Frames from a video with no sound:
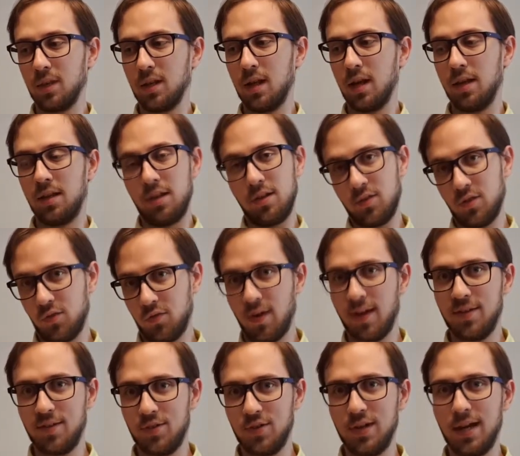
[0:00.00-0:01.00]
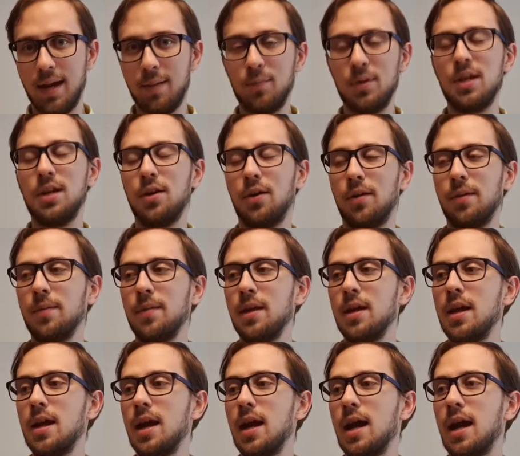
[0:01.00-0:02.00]
It is a strategy game here.
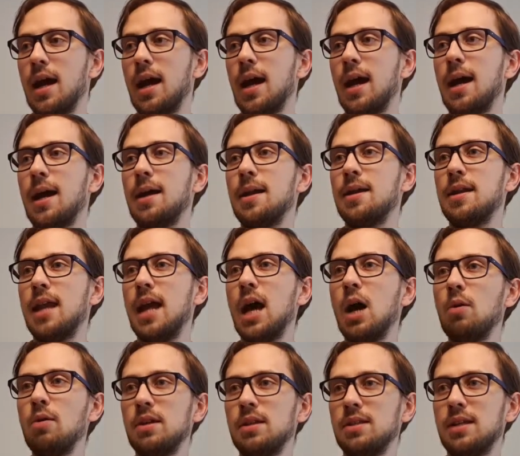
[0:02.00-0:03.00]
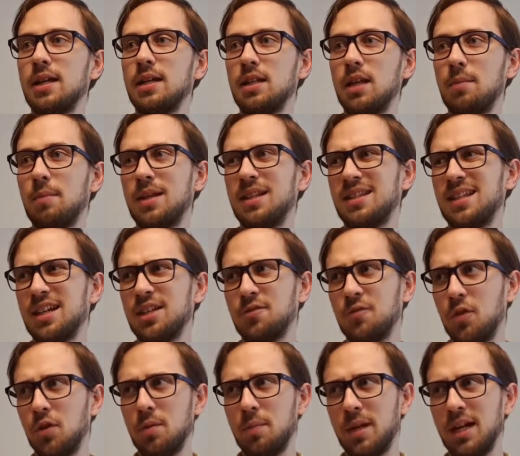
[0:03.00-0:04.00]
Now they claim it takes
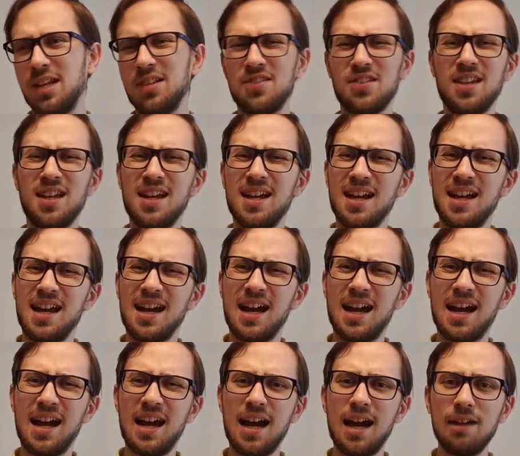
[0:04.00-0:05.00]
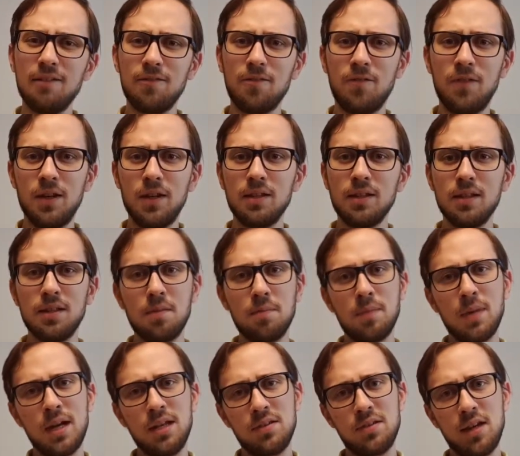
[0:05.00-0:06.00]
30 minutes. I feel that it
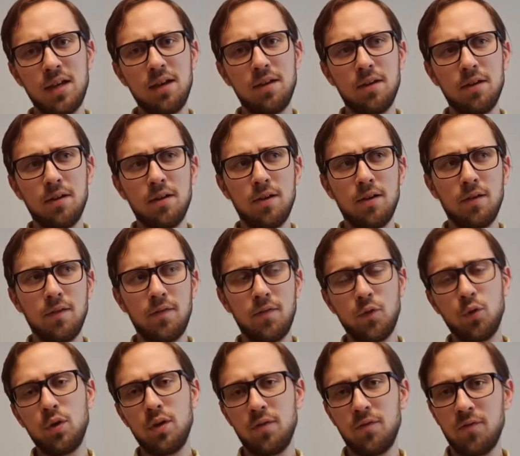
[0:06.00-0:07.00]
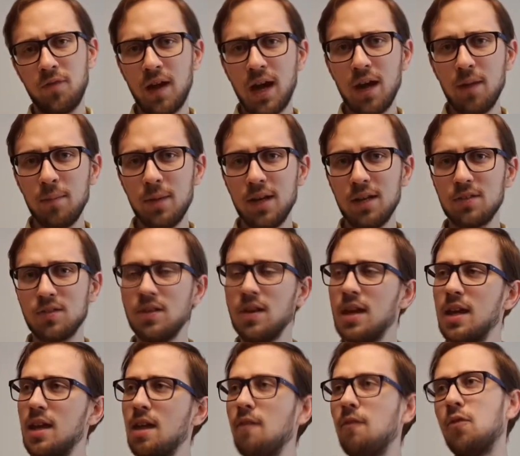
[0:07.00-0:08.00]
might take 45 minutes
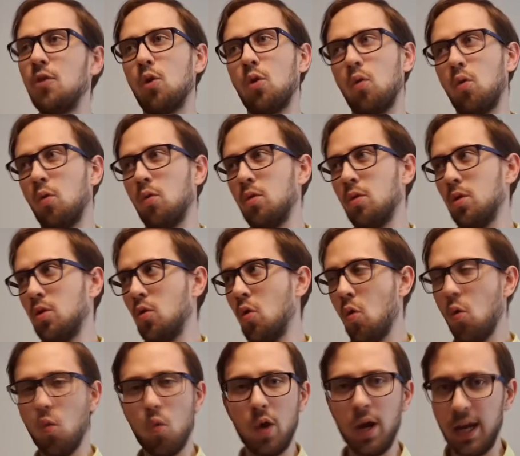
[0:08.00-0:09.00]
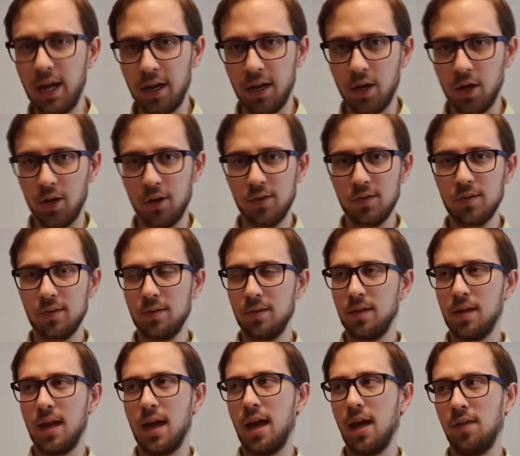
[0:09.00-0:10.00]
if you're really good
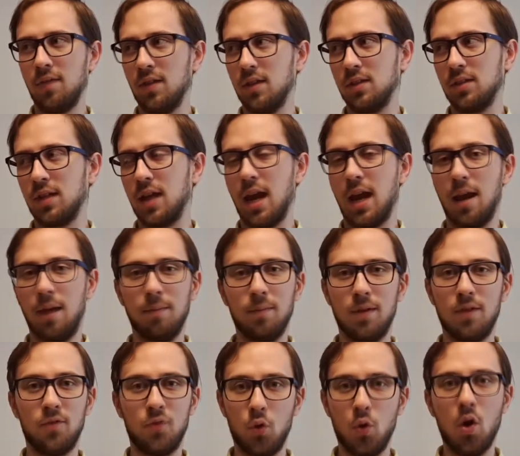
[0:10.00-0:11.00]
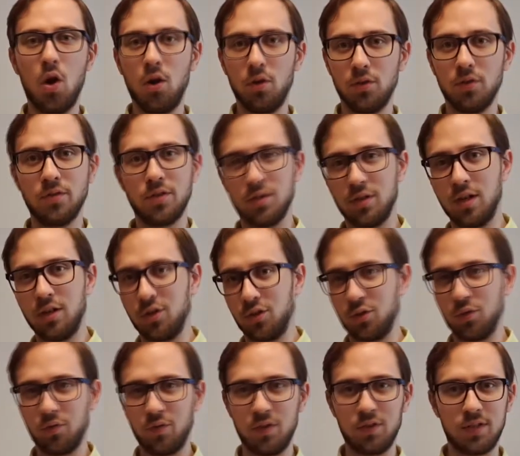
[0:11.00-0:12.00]
at this game. If you are the designers
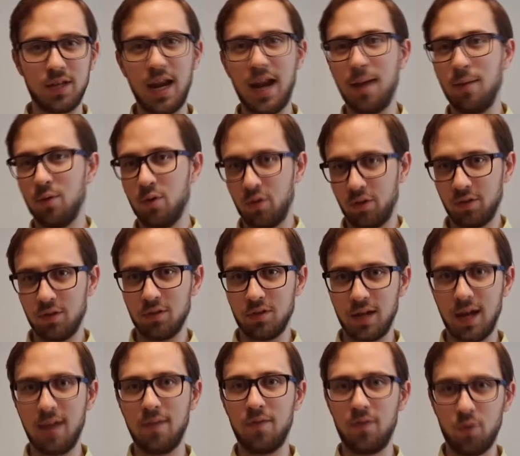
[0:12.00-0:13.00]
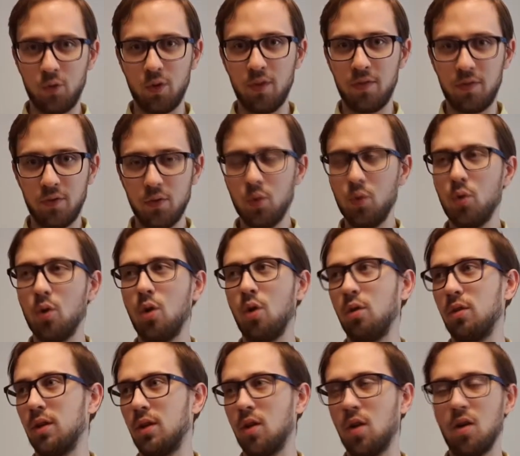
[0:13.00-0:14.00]
of this game, knowing this game through and through,
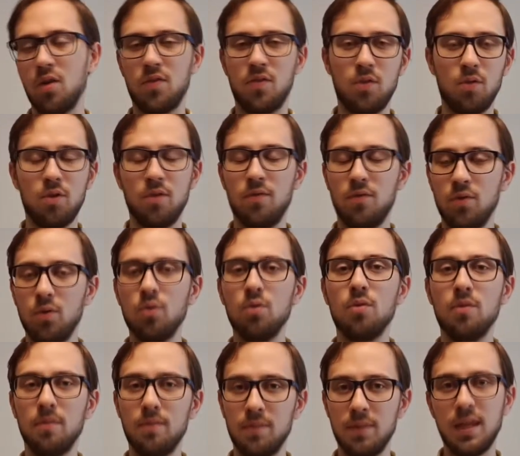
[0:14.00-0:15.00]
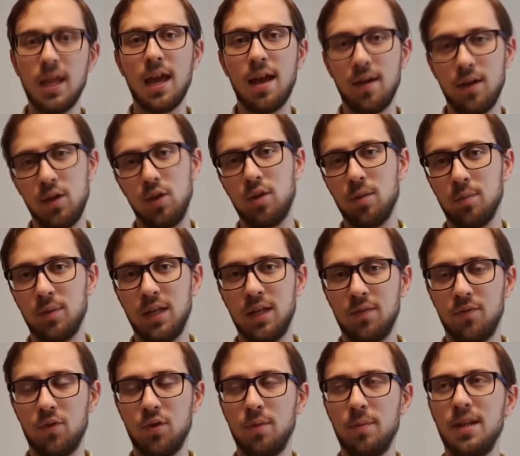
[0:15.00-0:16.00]
all the cards through and through, yeah, you can play
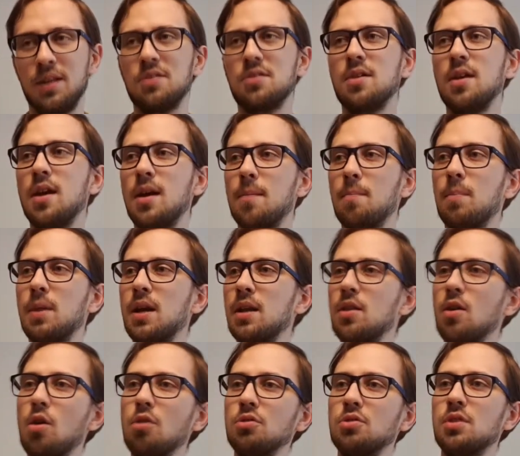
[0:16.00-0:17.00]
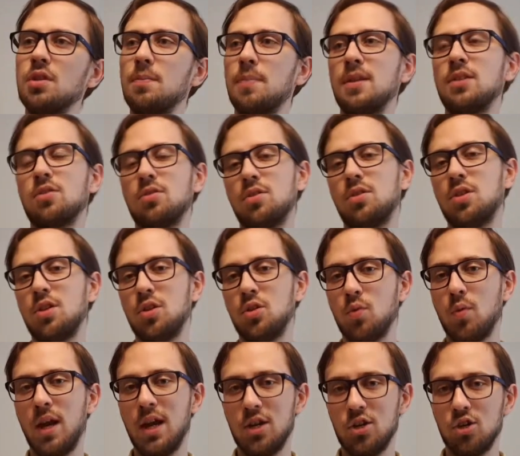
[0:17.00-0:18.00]
in 30 minutes. But it also depends on the
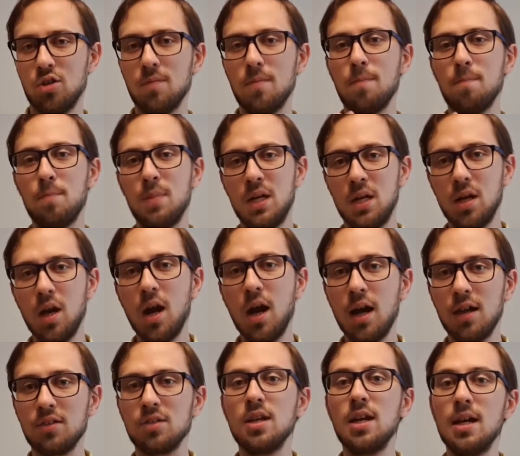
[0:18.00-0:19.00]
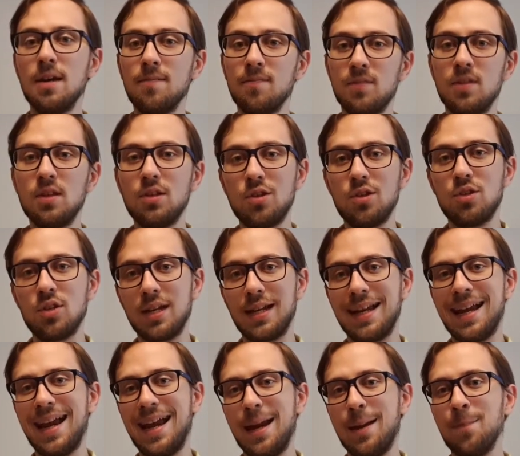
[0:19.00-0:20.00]
situation, because this is a
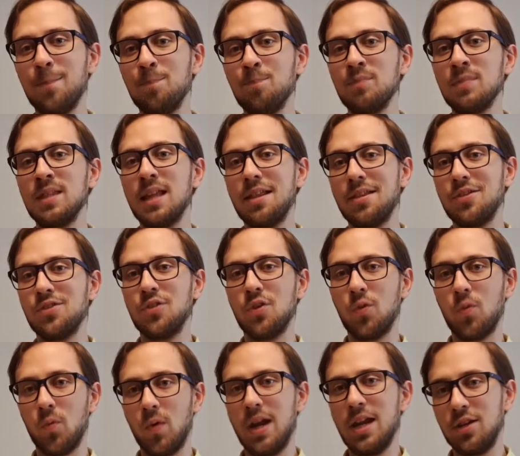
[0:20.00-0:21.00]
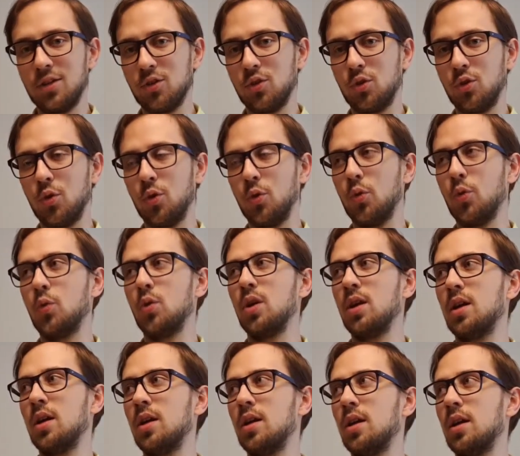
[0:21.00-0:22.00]
game that is a race to,
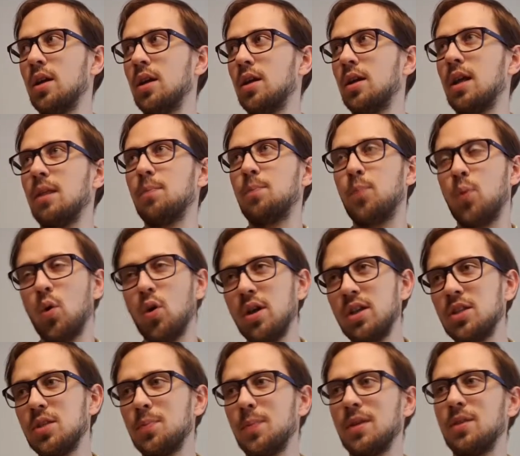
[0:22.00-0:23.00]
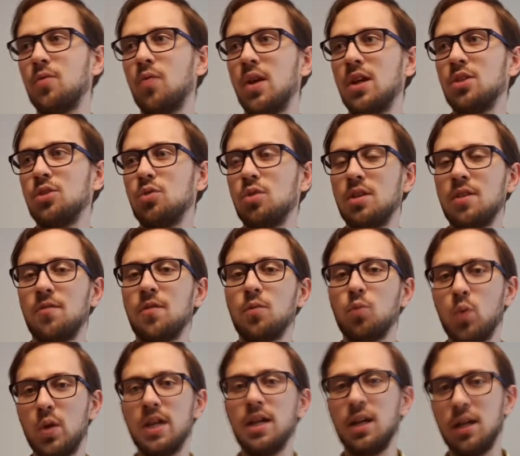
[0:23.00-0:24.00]
not points, but race to different
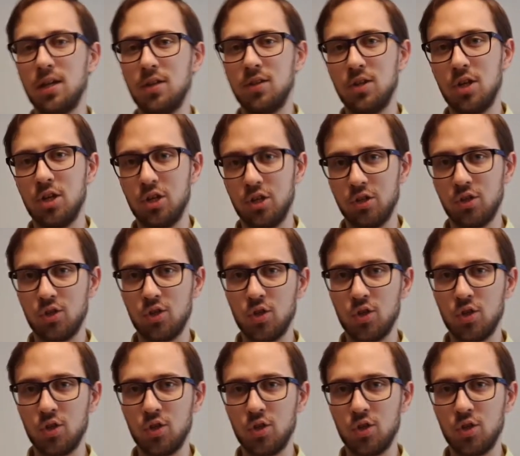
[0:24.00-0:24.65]
winning conditions.